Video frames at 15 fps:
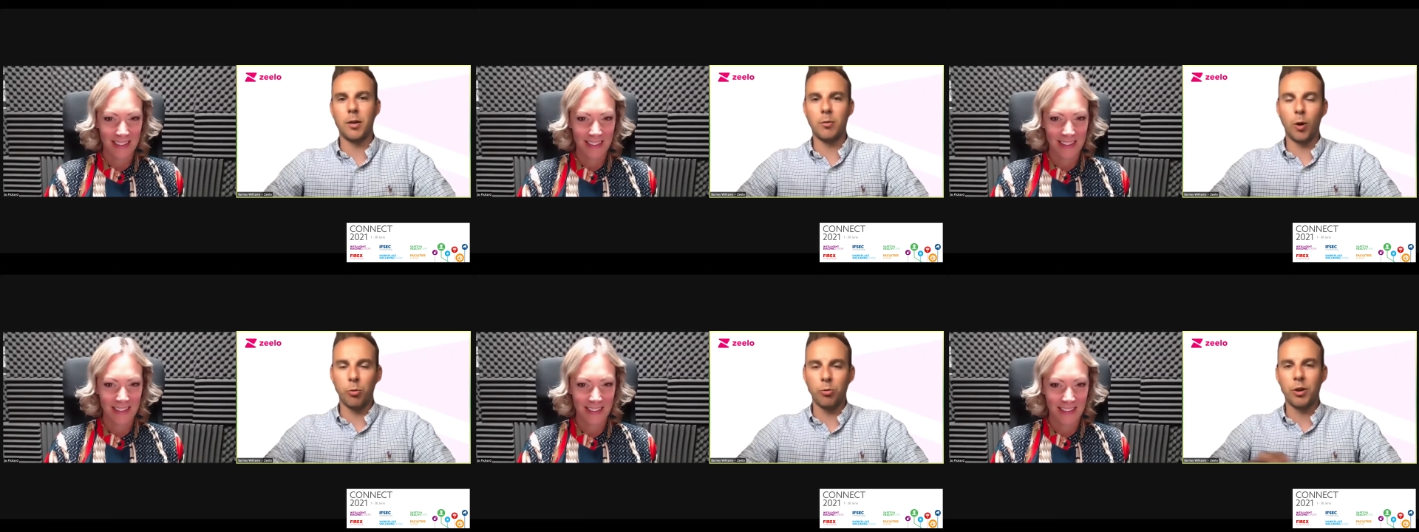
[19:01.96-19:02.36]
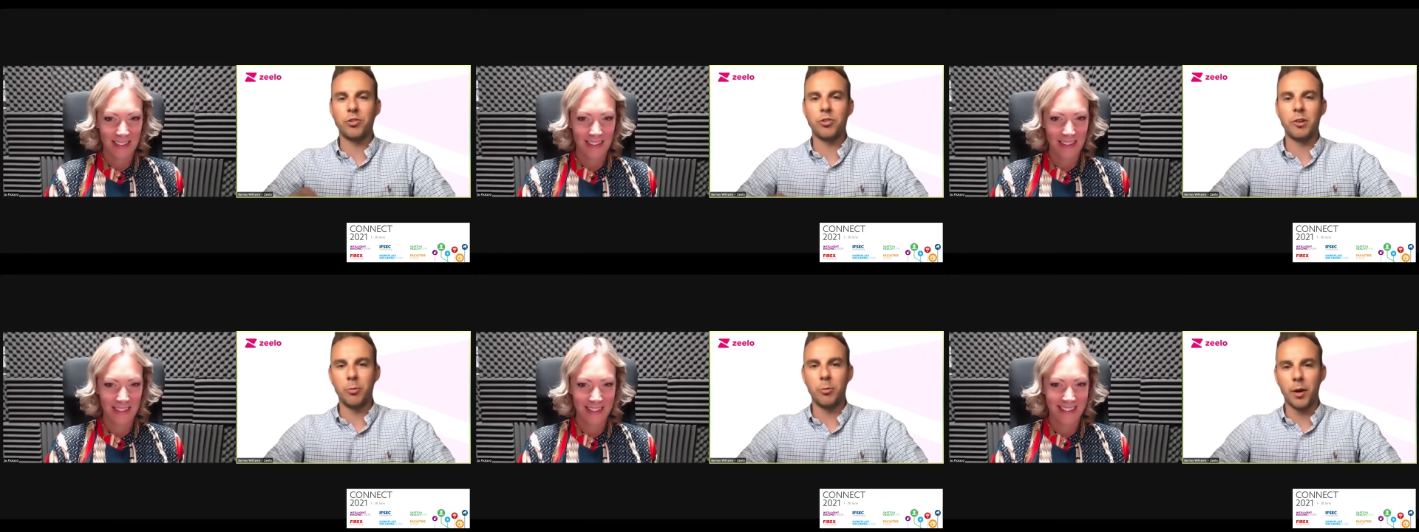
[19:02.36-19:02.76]
Speaker 1: uh,
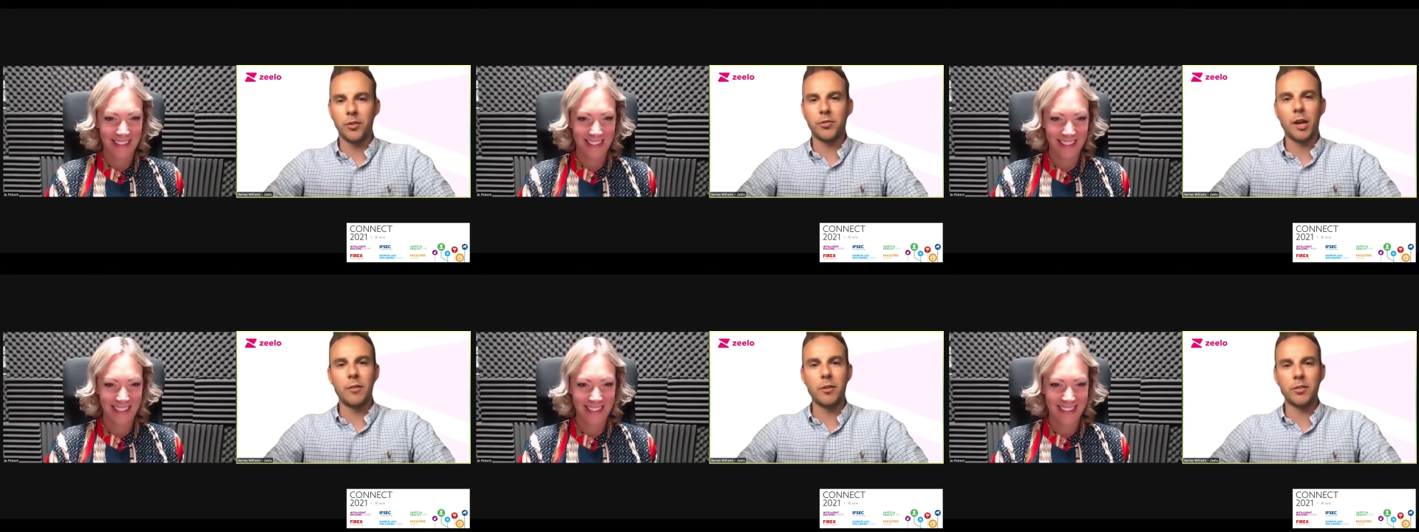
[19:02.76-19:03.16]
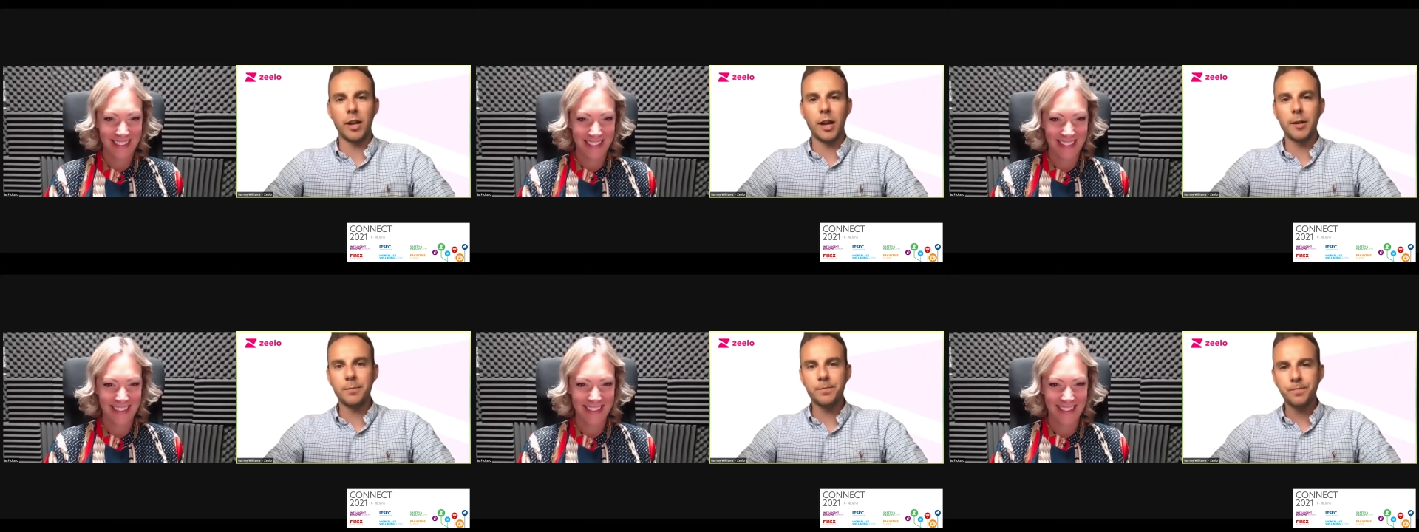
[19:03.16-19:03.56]
operationally robust service
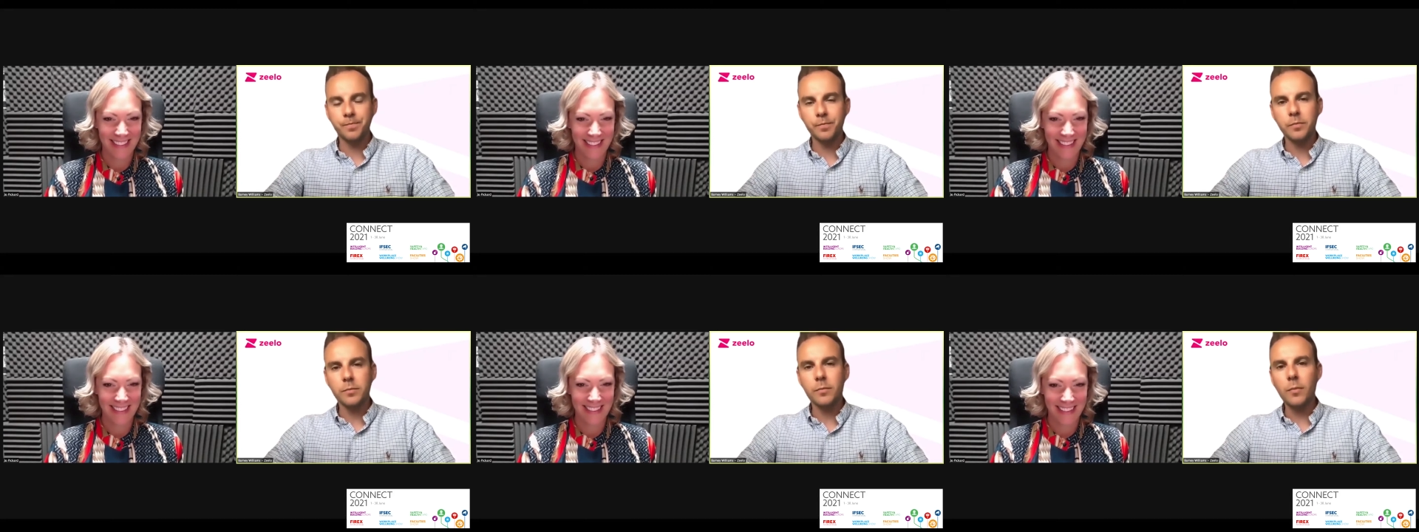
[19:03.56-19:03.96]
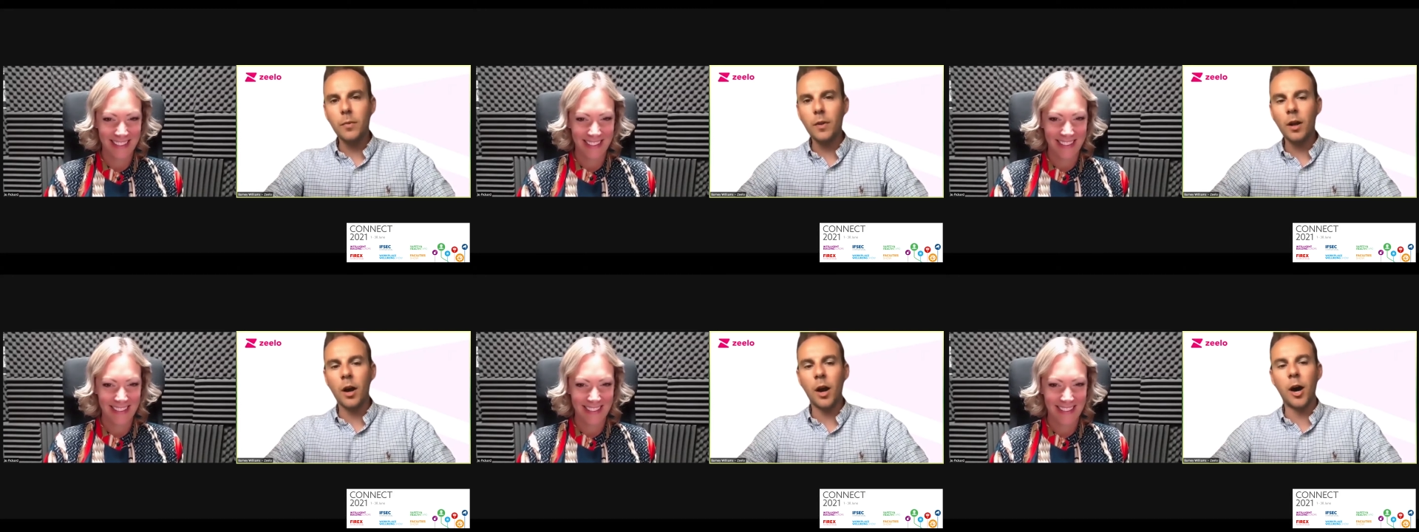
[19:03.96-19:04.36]
layer.
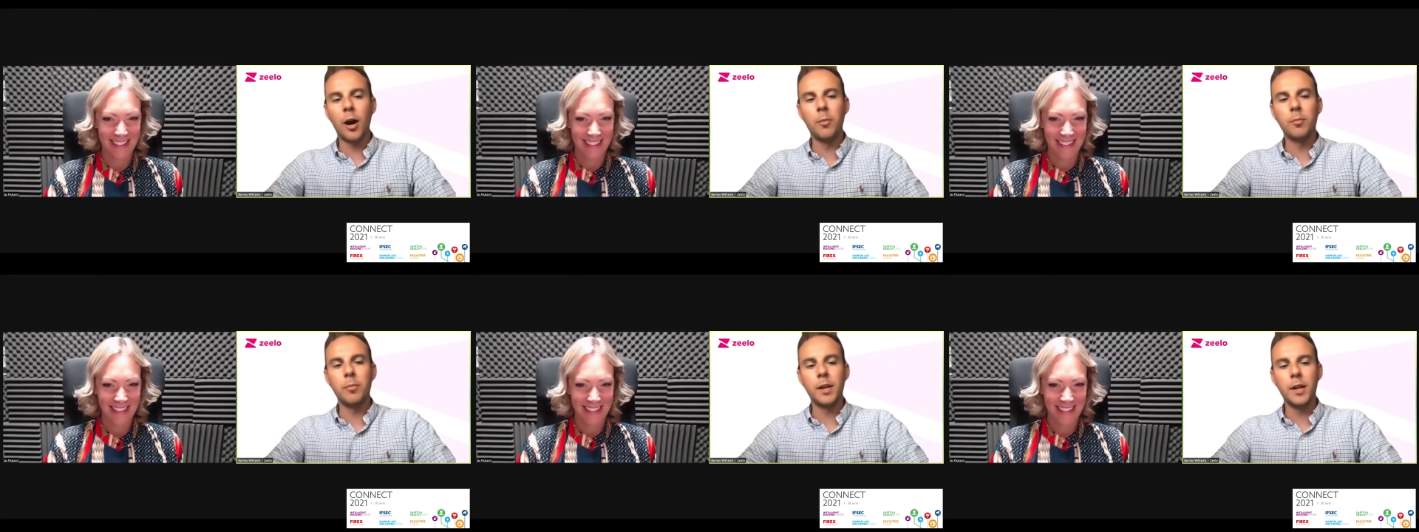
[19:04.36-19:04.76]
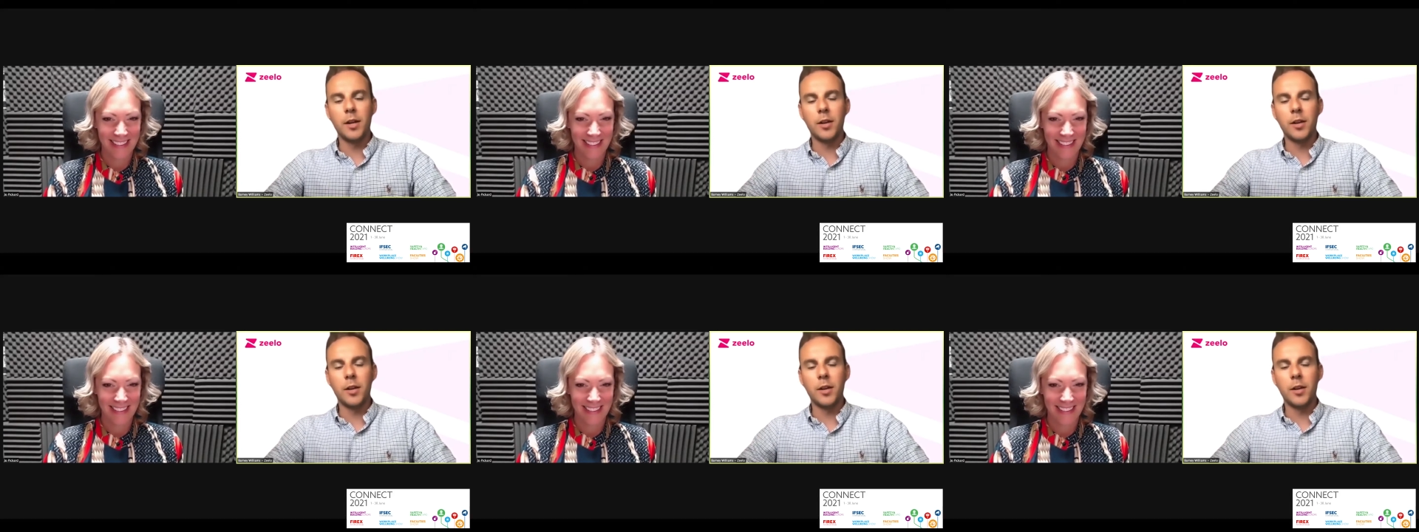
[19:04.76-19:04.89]
Um,